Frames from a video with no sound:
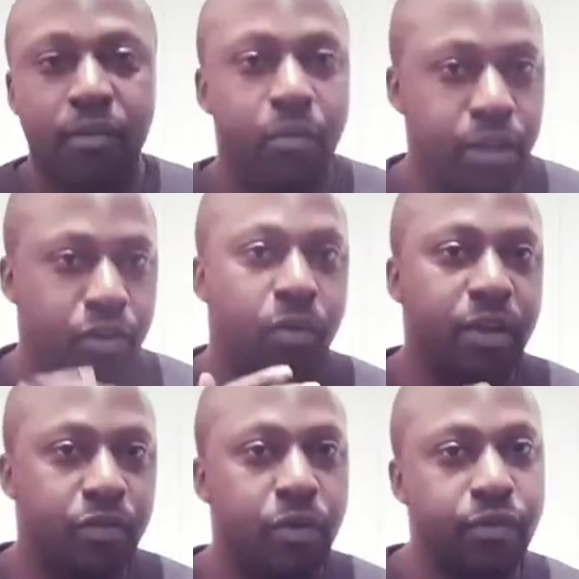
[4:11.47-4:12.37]
When you know
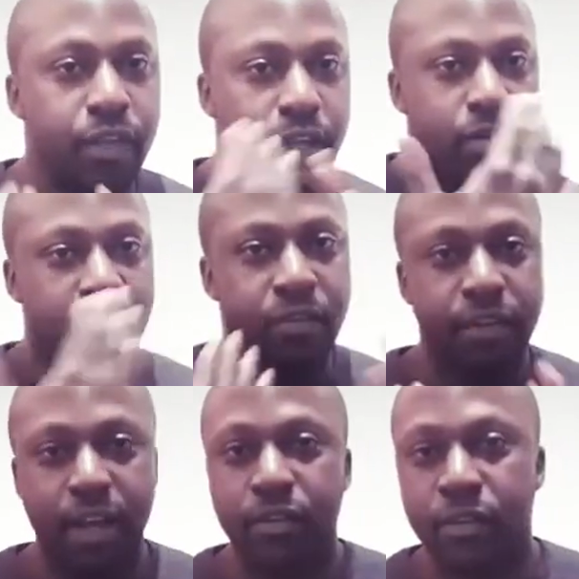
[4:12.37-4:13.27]
what's causing it, you can
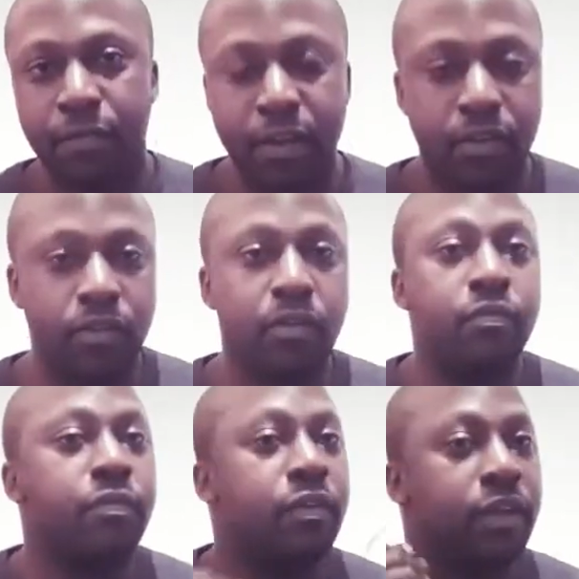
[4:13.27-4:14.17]
start to defend
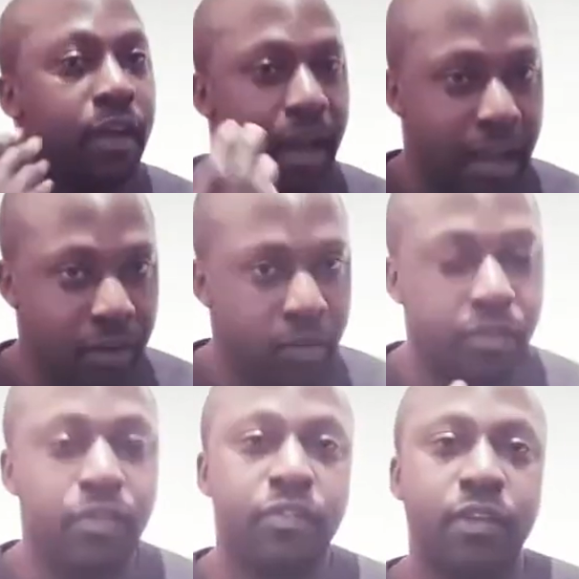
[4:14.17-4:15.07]
yourself
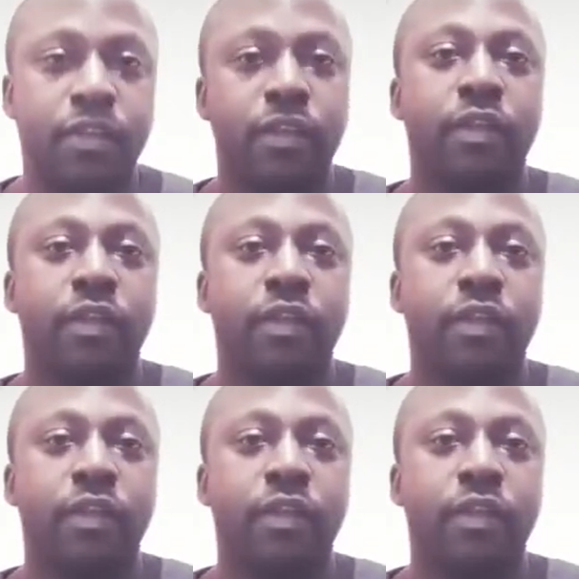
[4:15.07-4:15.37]
unconsciously.